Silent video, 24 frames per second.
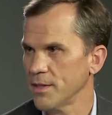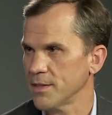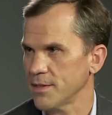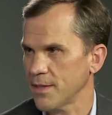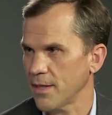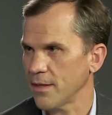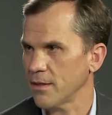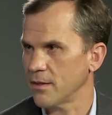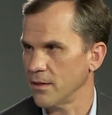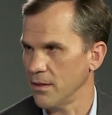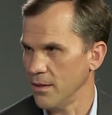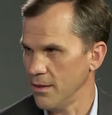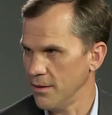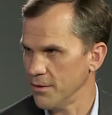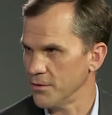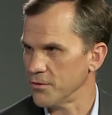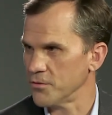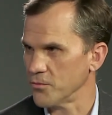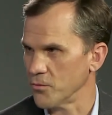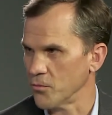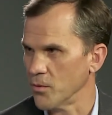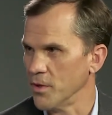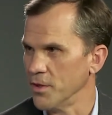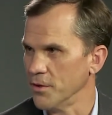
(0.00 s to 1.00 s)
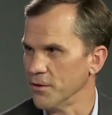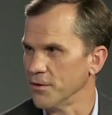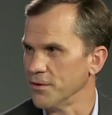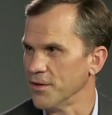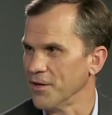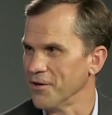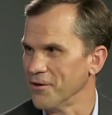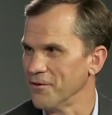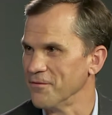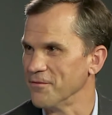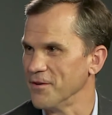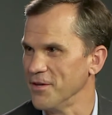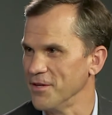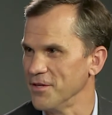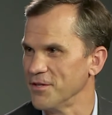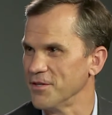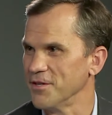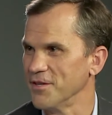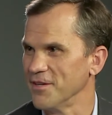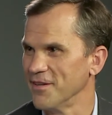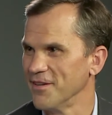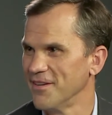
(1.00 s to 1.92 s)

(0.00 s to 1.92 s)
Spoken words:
exactly is renal denervation?